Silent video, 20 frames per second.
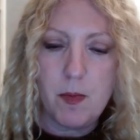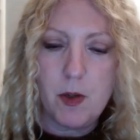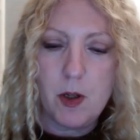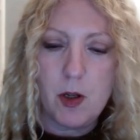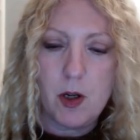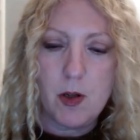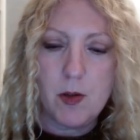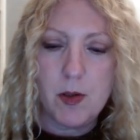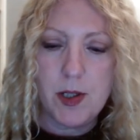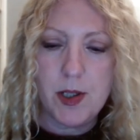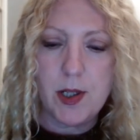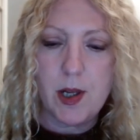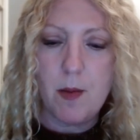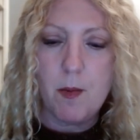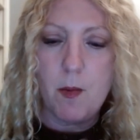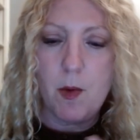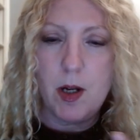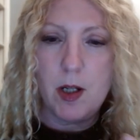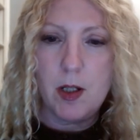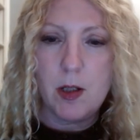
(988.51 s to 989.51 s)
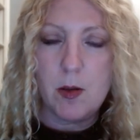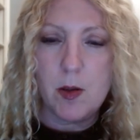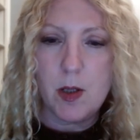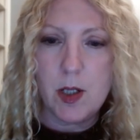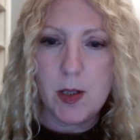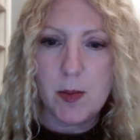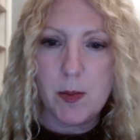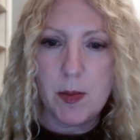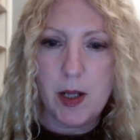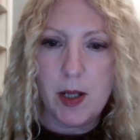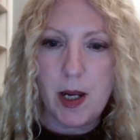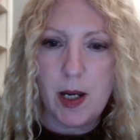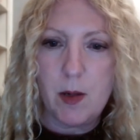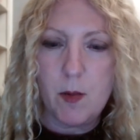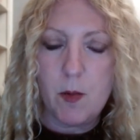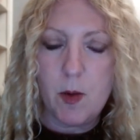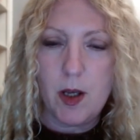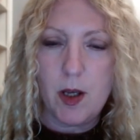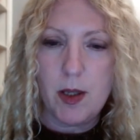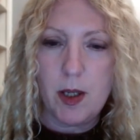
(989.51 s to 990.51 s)
goes some way to
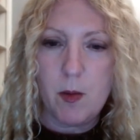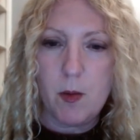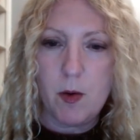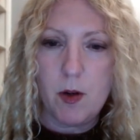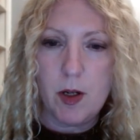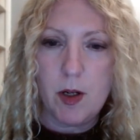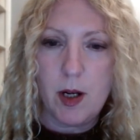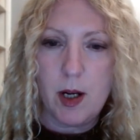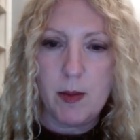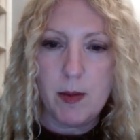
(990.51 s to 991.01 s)
explain why they weren't